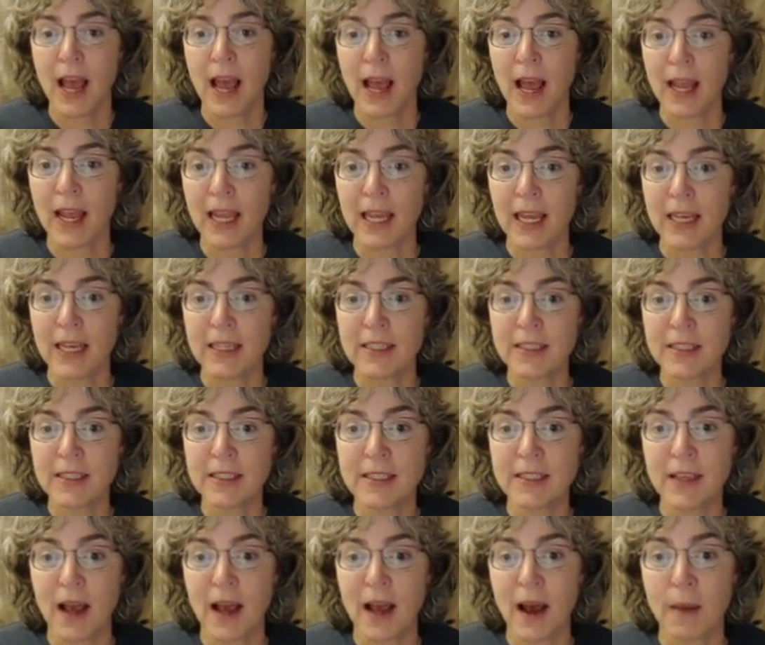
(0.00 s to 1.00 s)

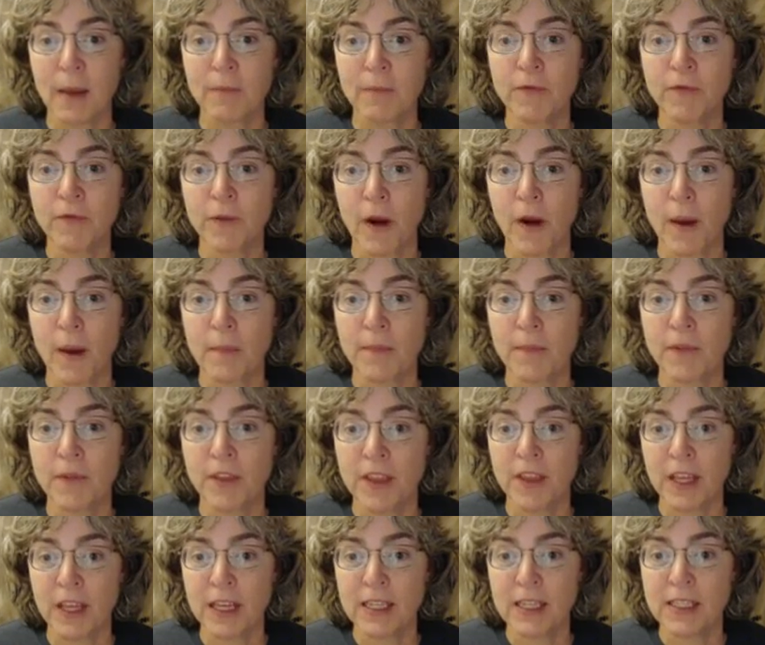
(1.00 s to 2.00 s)
is from
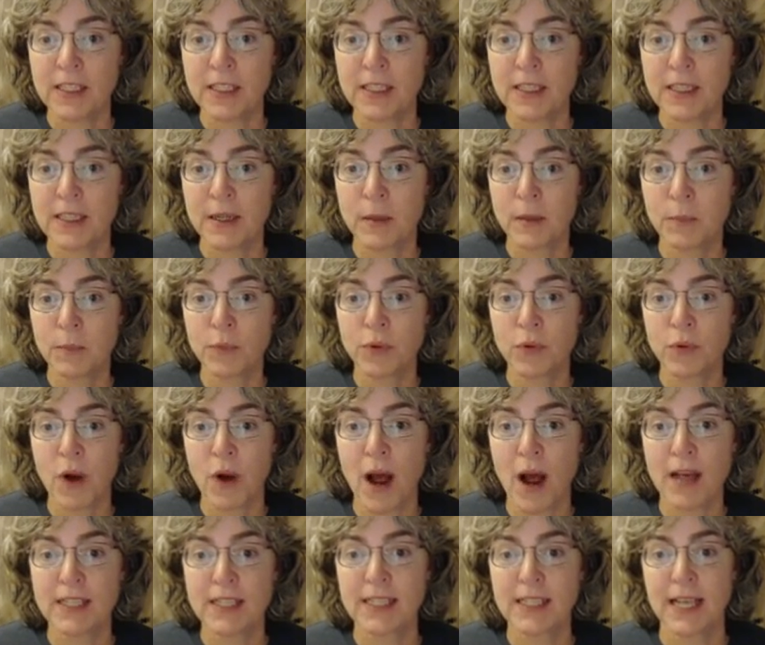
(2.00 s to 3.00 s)
this
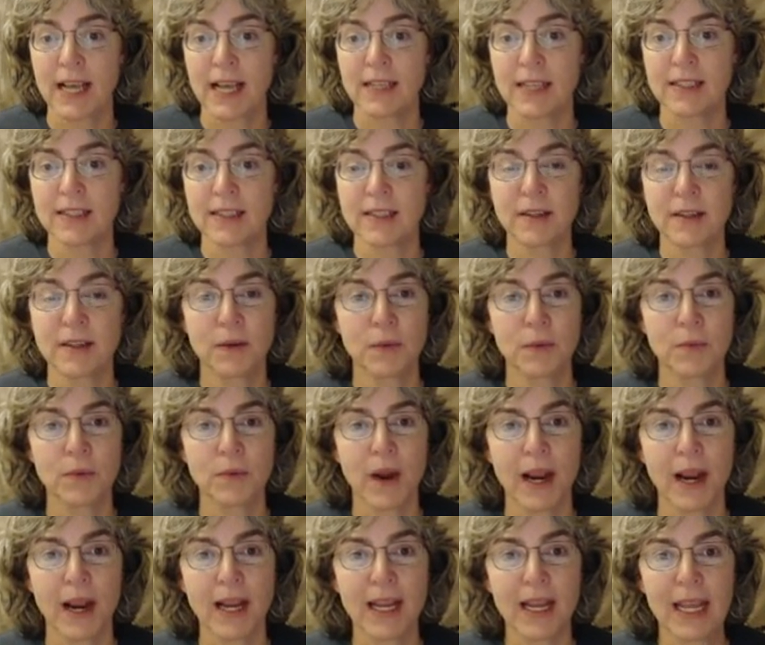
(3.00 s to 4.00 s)
process
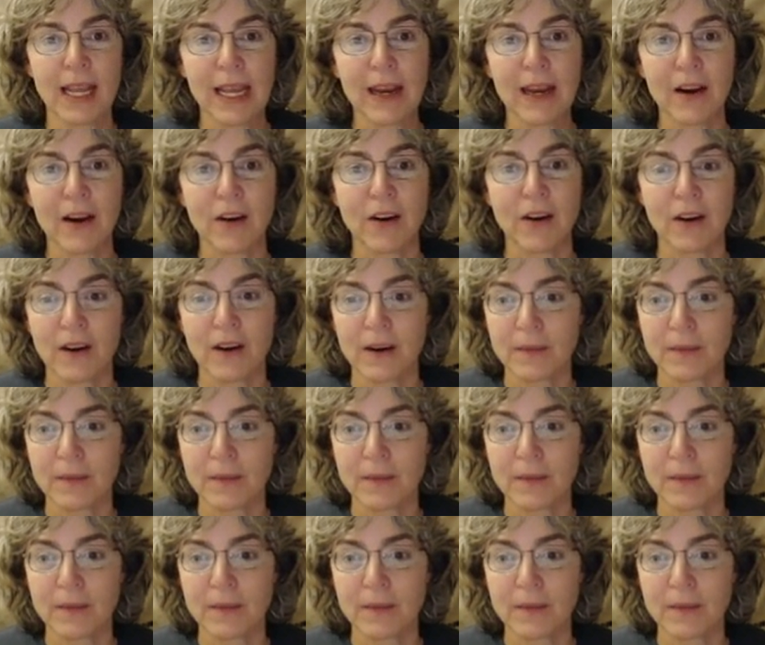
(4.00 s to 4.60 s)
right here.